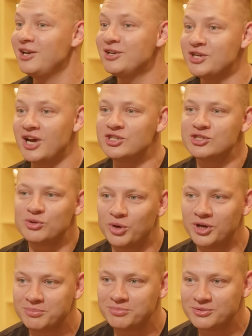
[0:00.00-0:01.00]
I just don't
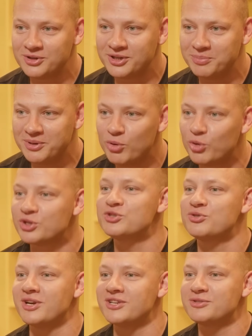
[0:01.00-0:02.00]
want him to be more
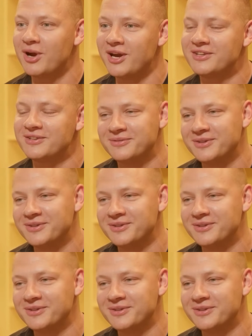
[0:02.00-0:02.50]
stressed, right?